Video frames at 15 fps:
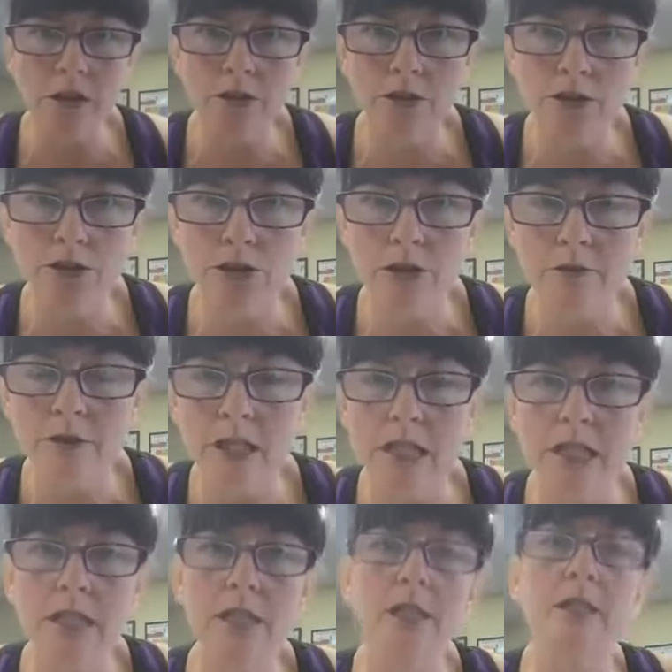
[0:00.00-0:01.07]

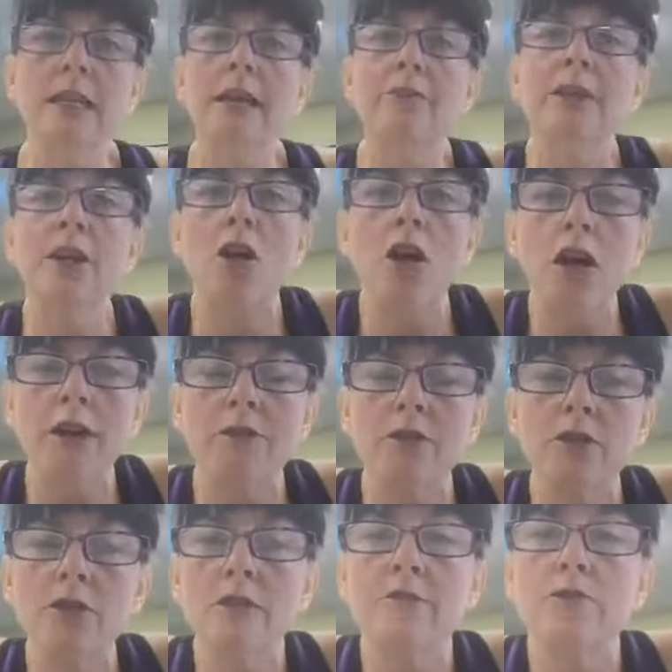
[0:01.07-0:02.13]
services that we offer,
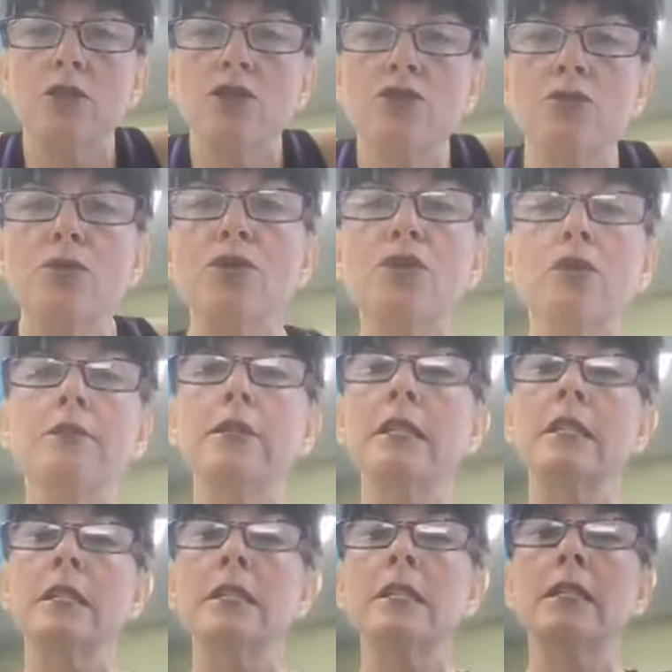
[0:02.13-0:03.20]
some virtual
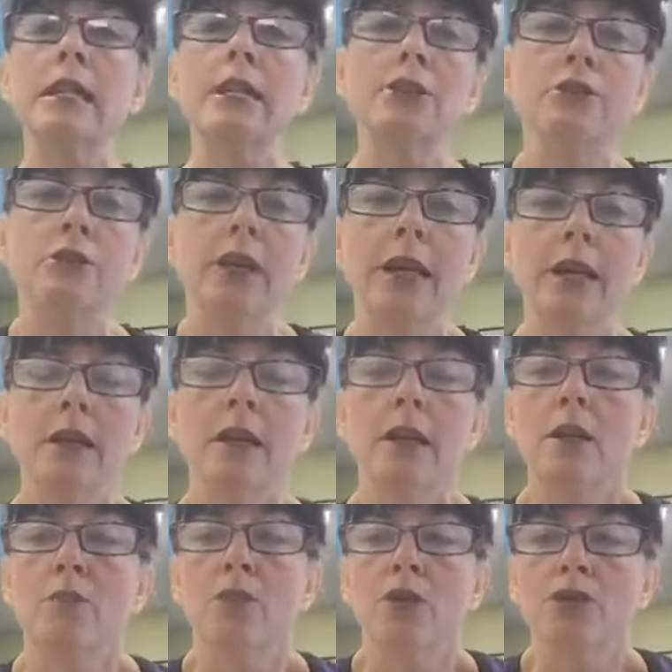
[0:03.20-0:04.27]
services that you can
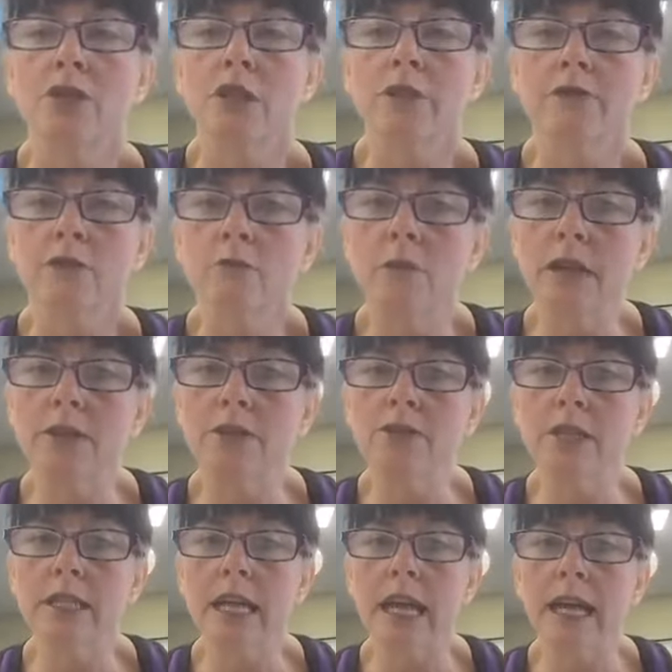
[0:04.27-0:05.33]
purchase for Mother's
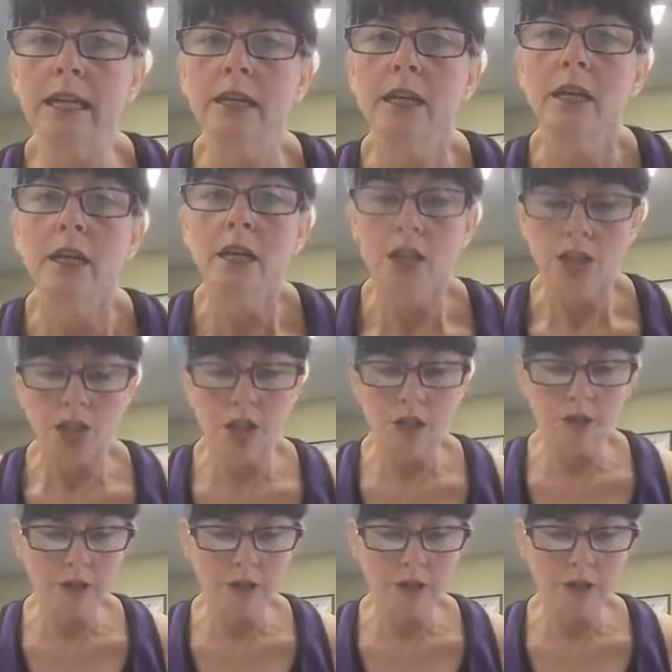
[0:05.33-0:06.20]
Day. So the